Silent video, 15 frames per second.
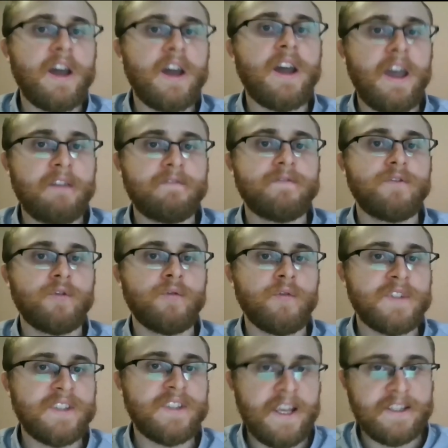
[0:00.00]
have to
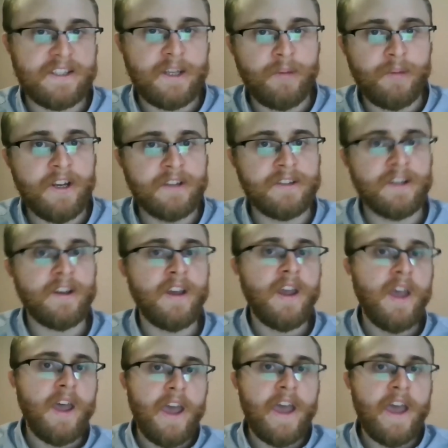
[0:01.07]
state stability.
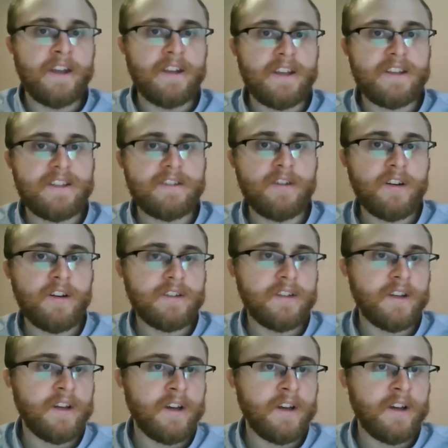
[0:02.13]
And the third